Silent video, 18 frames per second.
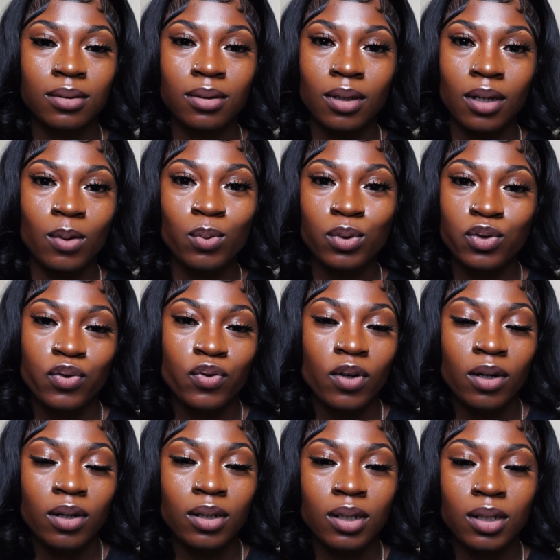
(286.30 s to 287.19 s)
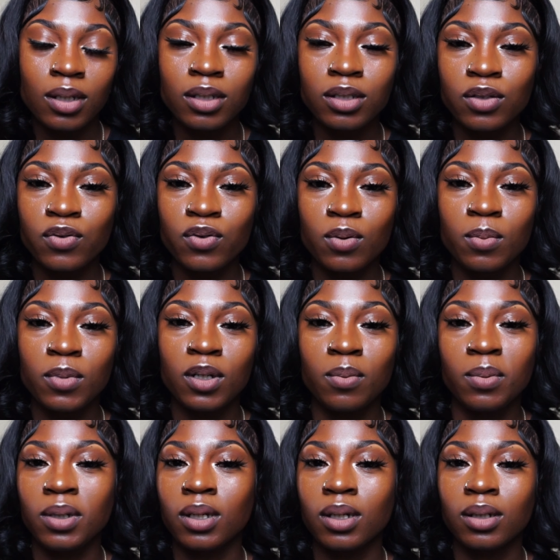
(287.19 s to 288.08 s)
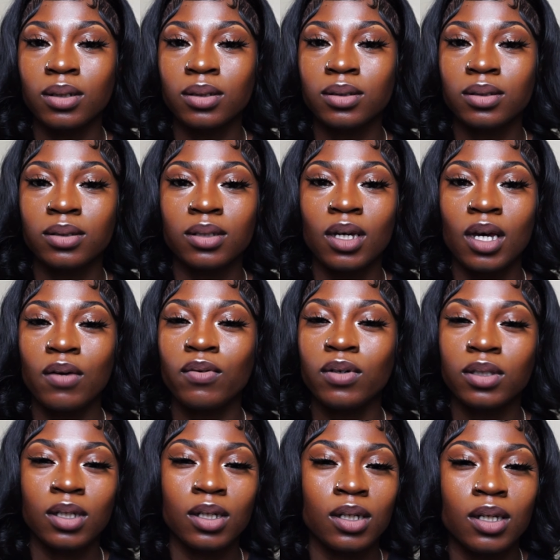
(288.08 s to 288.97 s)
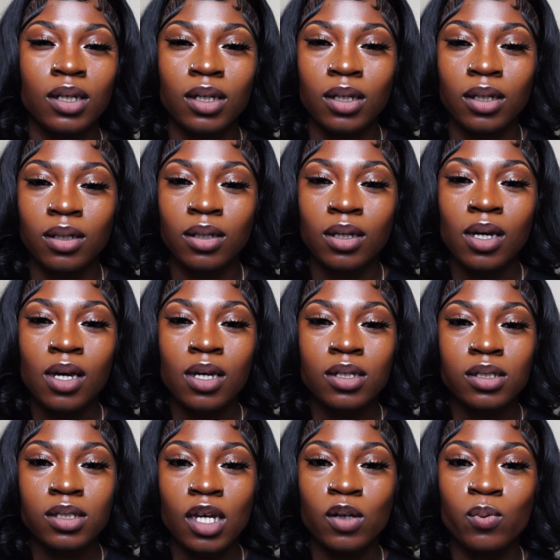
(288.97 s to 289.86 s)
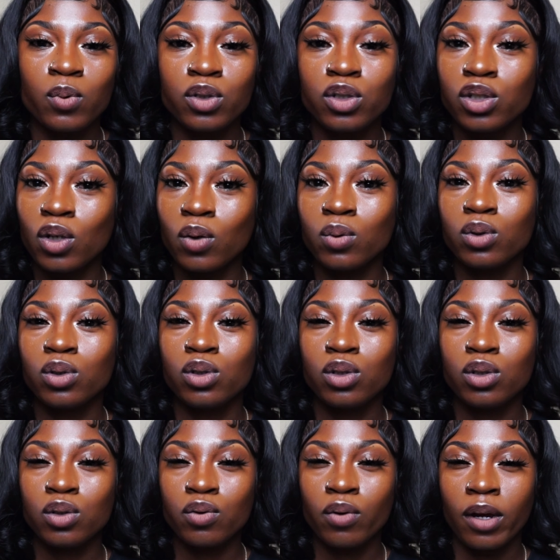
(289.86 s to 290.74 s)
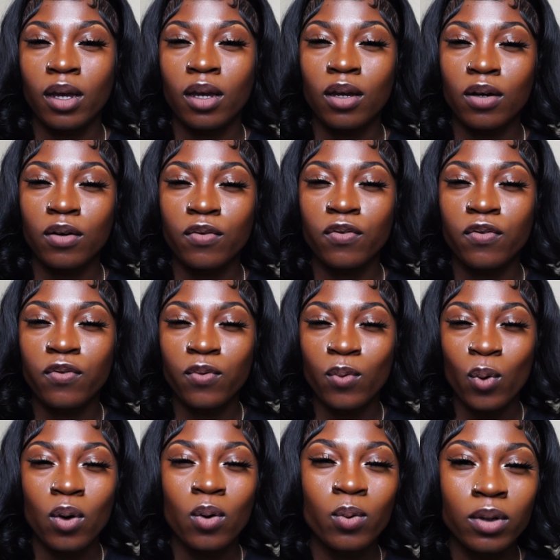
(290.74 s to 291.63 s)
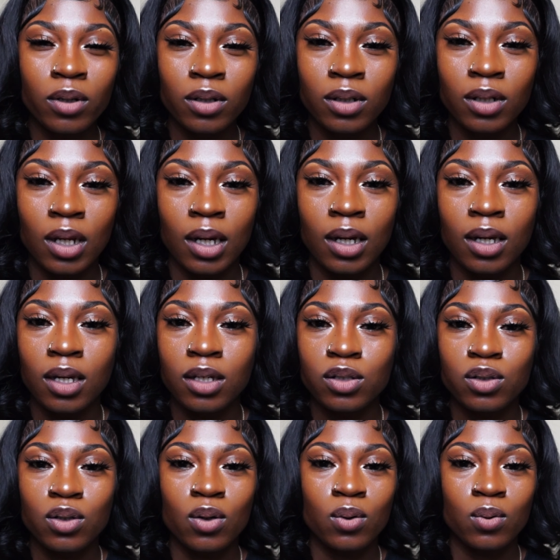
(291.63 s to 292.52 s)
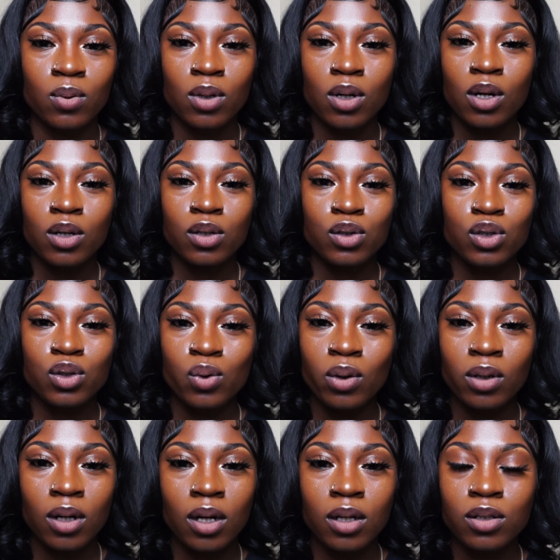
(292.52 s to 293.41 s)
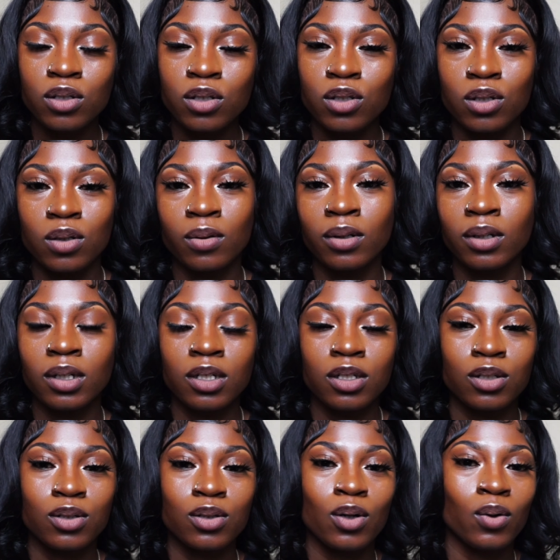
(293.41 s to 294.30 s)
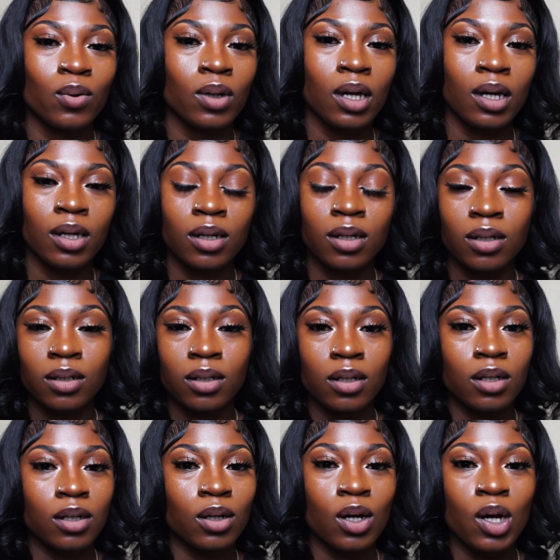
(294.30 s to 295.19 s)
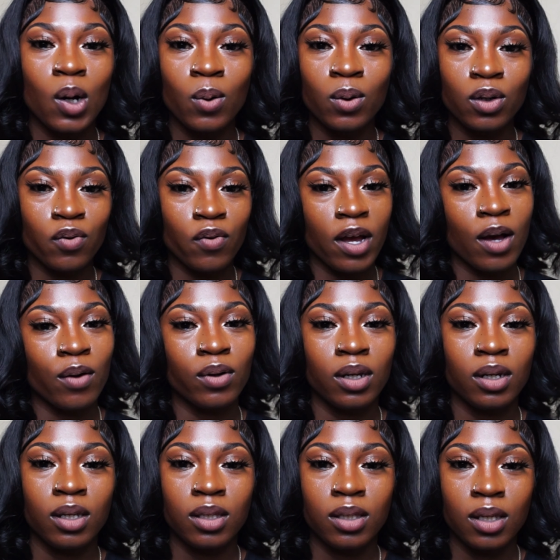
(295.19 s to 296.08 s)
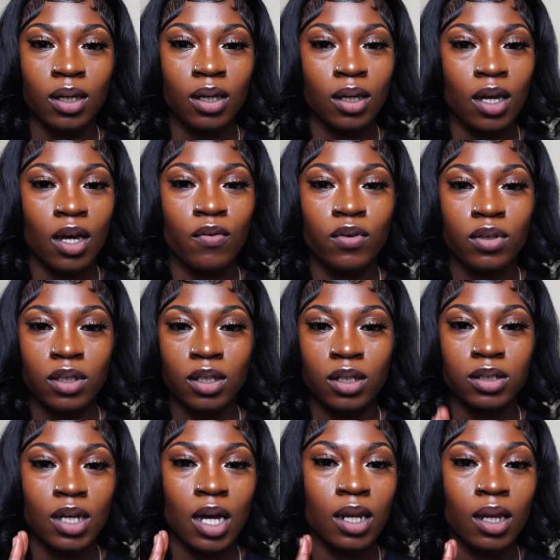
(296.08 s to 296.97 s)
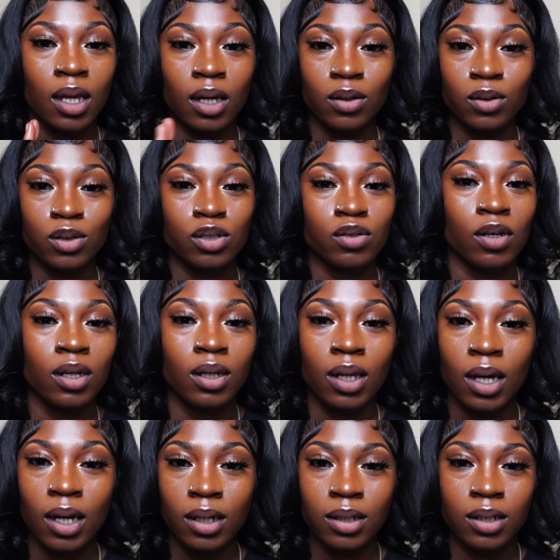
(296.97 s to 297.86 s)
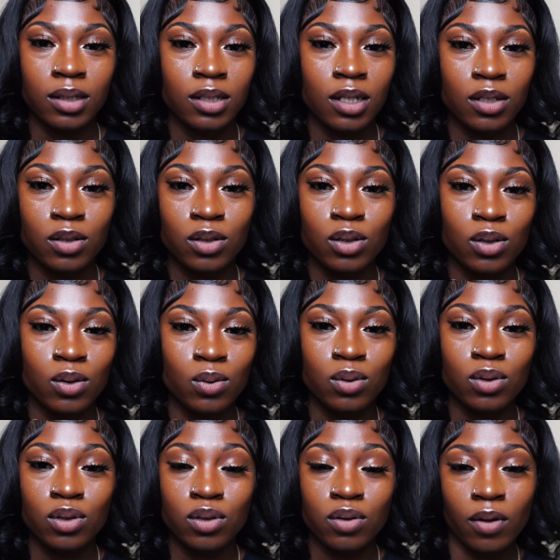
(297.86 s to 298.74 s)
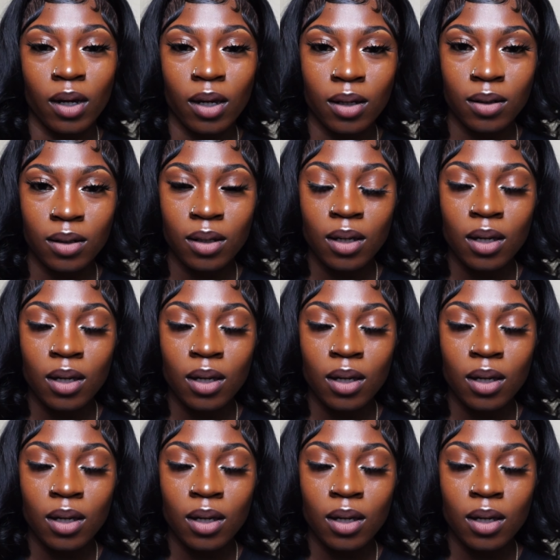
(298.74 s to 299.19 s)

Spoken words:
it was fairly easy for me because everything he said was so straightforward. Like, it's no shortcuts to it. It's no going around anything. Everything is kind of like on a straight line. He tells it to you straight,